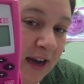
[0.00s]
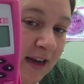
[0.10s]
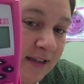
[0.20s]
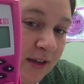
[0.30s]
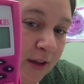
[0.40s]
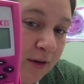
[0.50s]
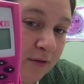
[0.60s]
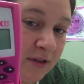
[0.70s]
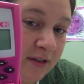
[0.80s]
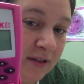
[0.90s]
has the
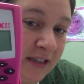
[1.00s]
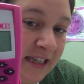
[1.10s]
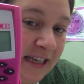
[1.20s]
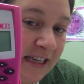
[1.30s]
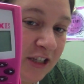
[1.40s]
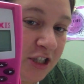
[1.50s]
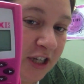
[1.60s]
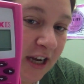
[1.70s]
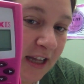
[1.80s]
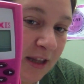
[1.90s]
little
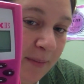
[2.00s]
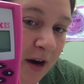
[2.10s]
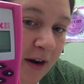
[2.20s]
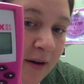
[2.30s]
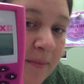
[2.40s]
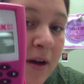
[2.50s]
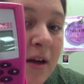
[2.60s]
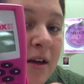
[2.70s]
DEG at the bottom.